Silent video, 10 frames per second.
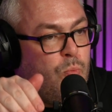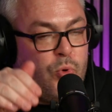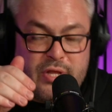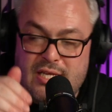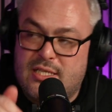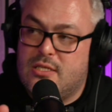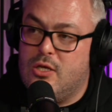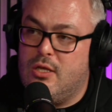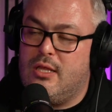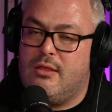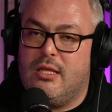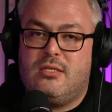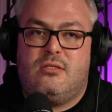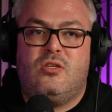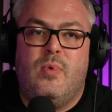but this
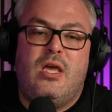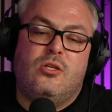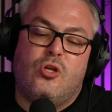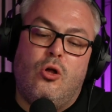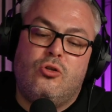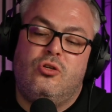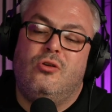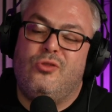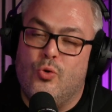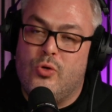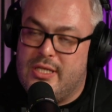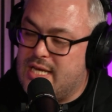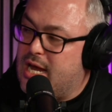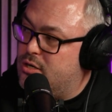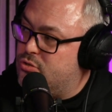to me is also the ugly
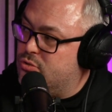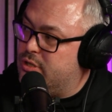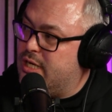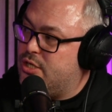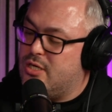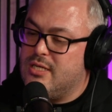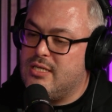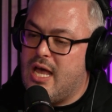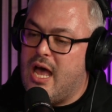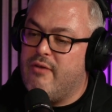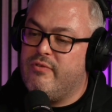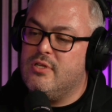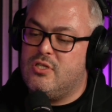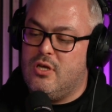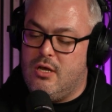side of drug addiction, is
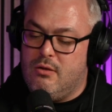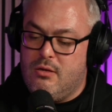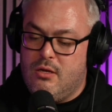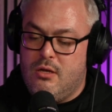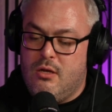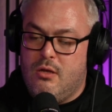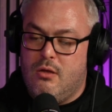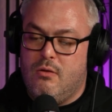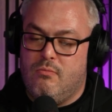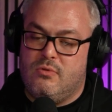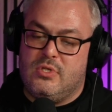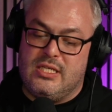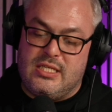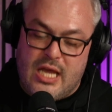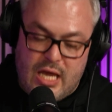having to
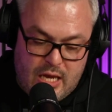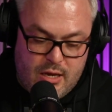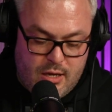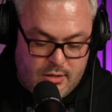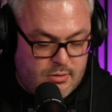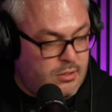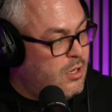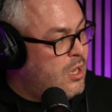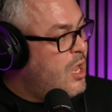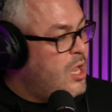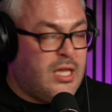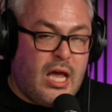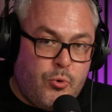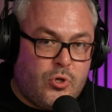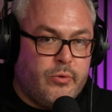sit here and
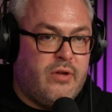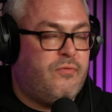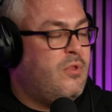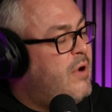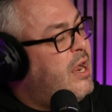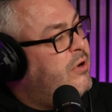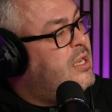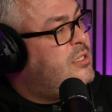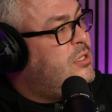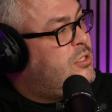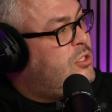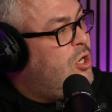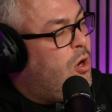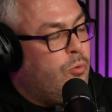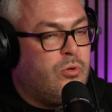we're doing it for the right reasons.
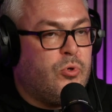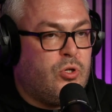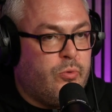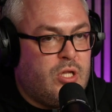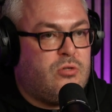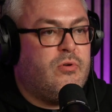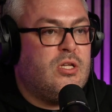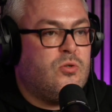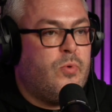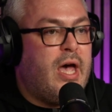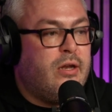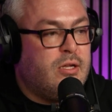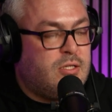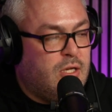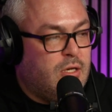Yeah. We're doing it to raise
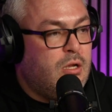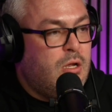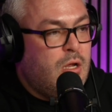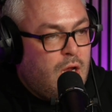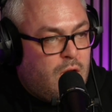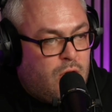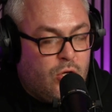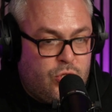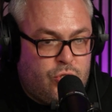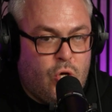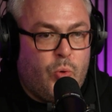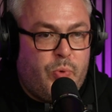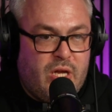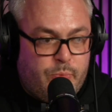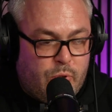awareness and to show
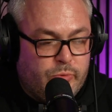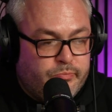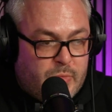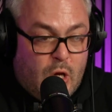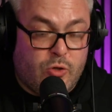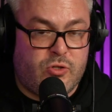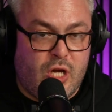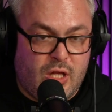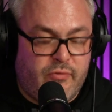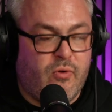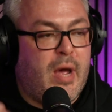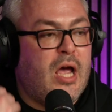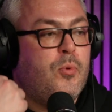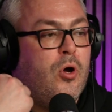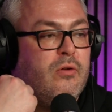people. Or certainly from
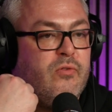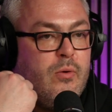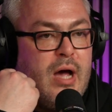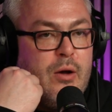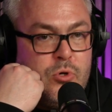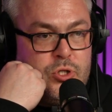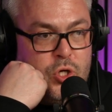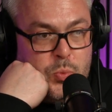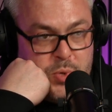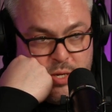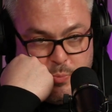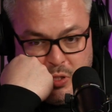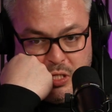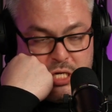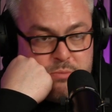my point of view, I want to show
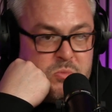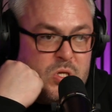people that